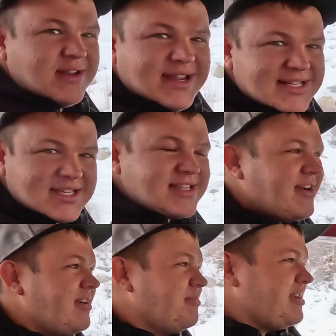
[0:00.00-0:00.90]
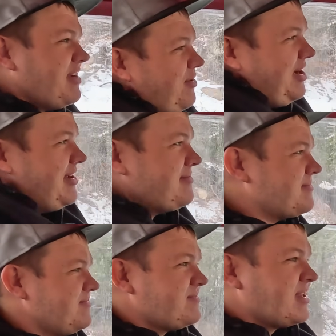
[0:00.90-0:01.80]
unnecessary, but you know what?
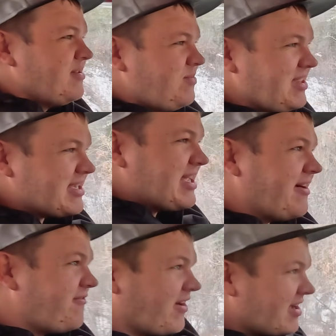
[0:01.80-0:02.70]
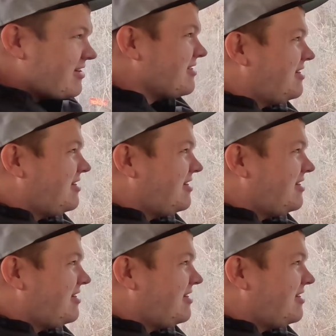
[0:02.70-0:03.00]
We like to have fun.